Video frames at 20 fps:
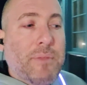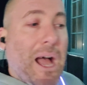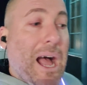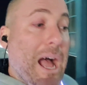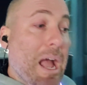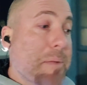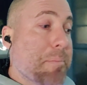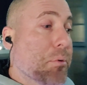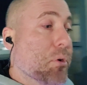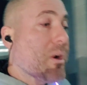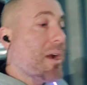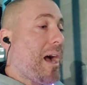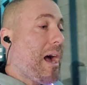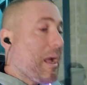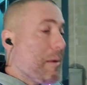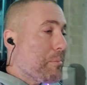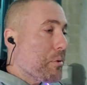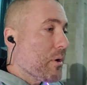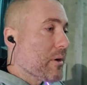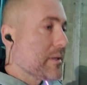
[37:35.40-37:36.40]
Hyper
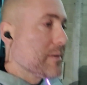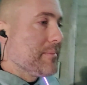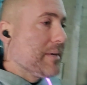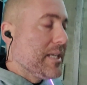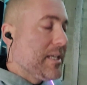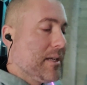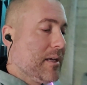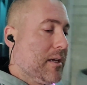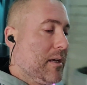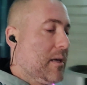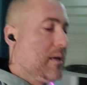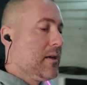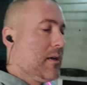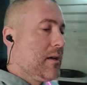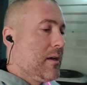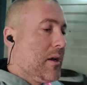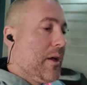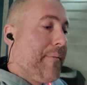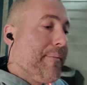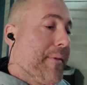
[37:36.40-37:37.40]
hypergamy.
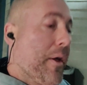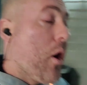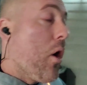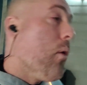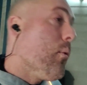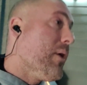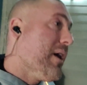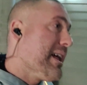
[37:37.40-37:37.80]
Oh,